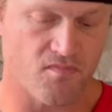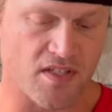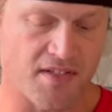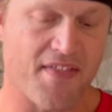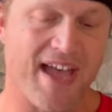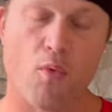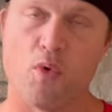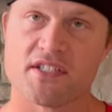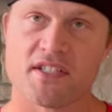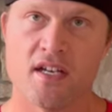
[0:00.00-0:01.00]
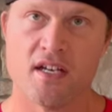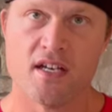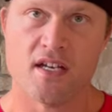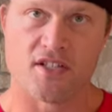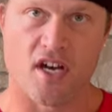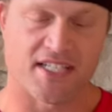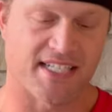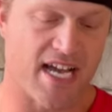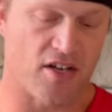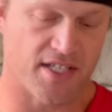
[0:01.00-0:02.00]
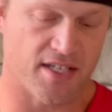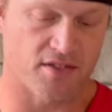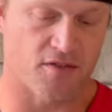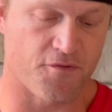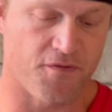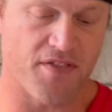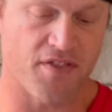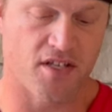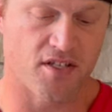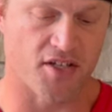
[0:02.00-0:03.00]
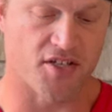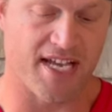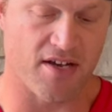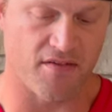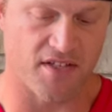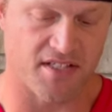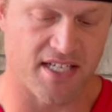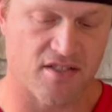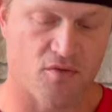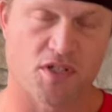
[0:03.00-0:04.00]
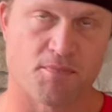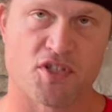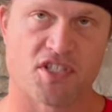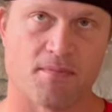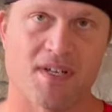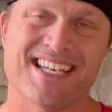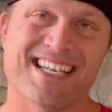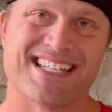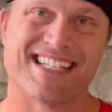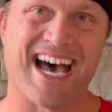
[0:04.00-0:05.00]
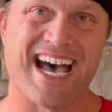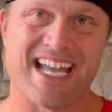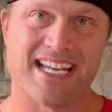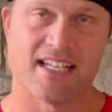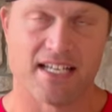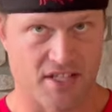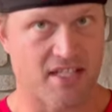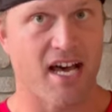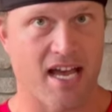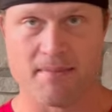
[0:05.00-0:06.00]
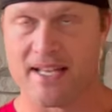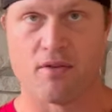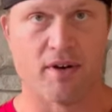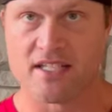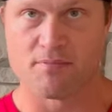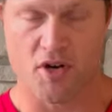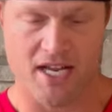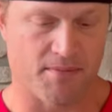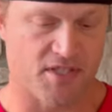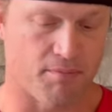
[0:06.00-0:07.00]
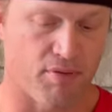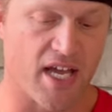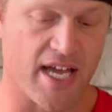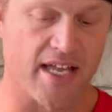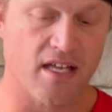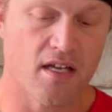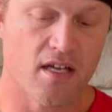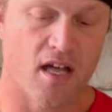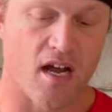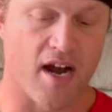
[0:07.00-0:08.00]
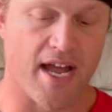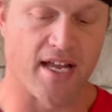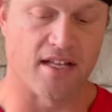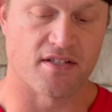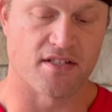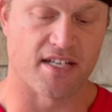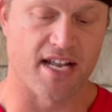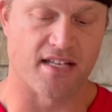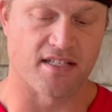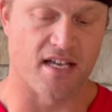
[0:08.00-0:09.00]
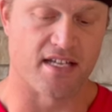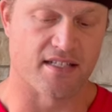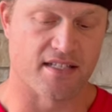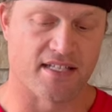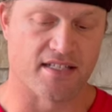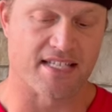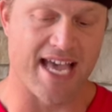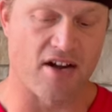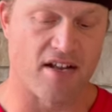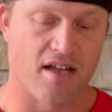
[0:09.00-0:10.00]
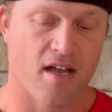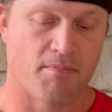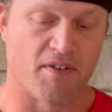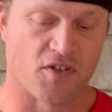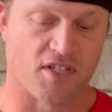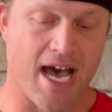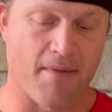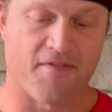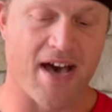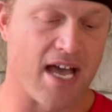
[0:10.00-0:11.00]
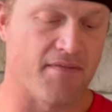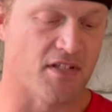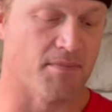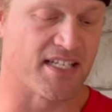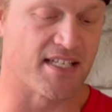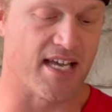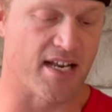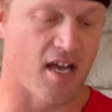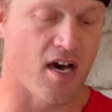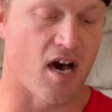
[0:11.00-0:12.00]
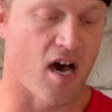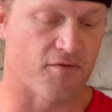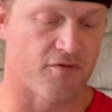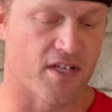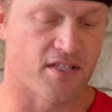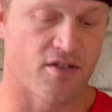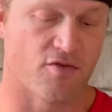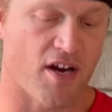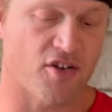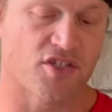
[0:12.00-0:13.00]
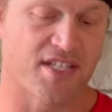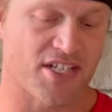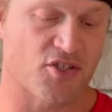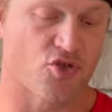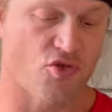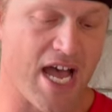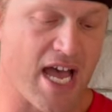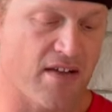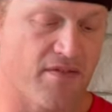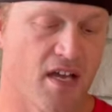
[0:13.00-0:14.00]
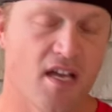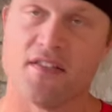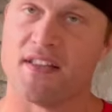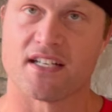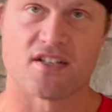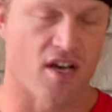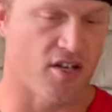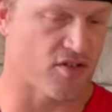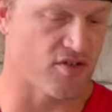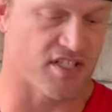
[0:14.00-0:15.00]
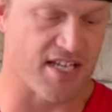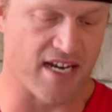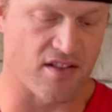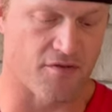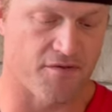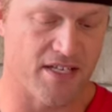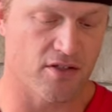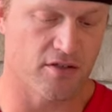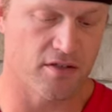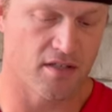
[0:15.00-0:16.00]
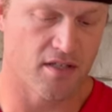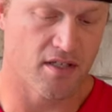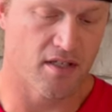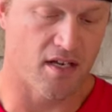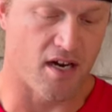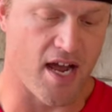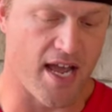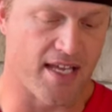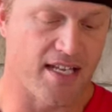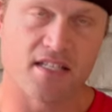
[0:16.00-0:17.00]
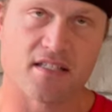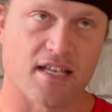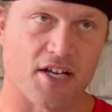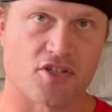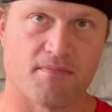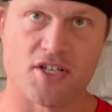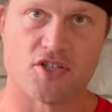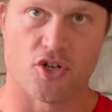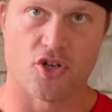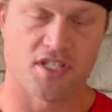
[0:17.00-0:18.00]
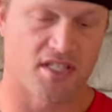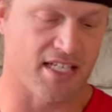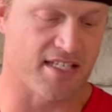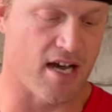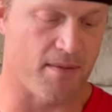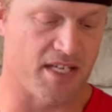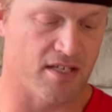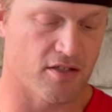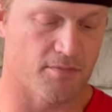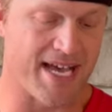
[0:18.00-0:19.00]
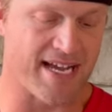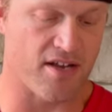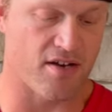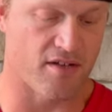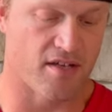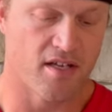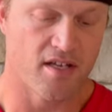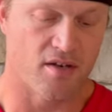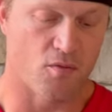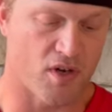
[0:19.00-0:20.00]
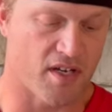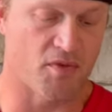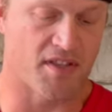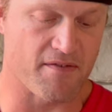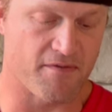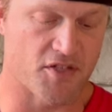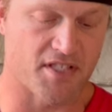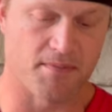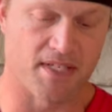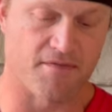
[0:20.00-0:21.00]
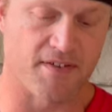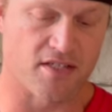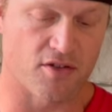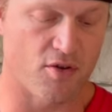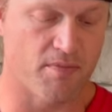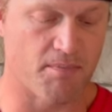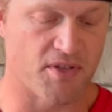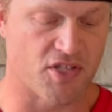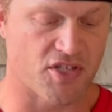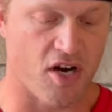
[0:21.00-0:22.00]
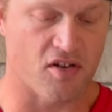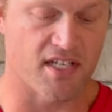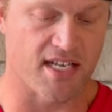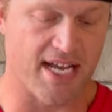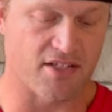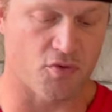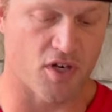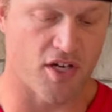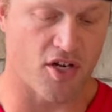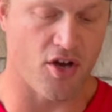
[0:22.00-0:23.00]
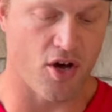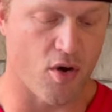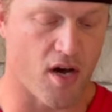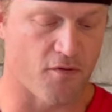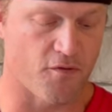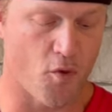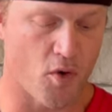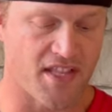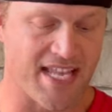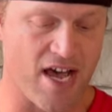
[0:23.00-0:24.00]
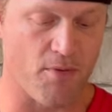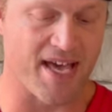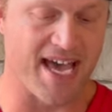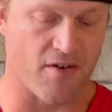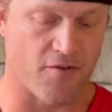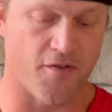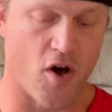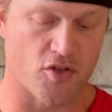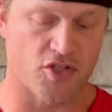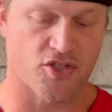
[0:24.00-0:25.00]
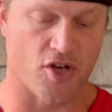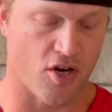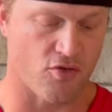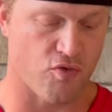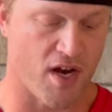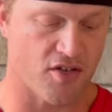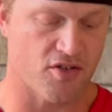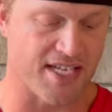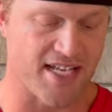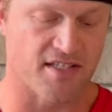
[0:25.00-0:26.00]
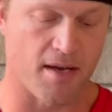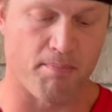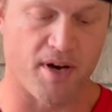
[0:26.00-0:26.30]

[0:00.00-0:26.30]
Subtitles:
Now that was Dante Dowdell's 5th touchdown on the season, which puts him tied, at the time anyways, more games to play, all right, today and Saturday, but for top 5 in the Big Ten Conference. The Rutgers' next drive, they get to the Huskers' side of the field. All right, it is, I should mention, good to see Tommy Hill back out on the, working with that first team defense a little bit, but the Scarlet Knights were gonna go on 4th down, but had a false start. Rutgers ends up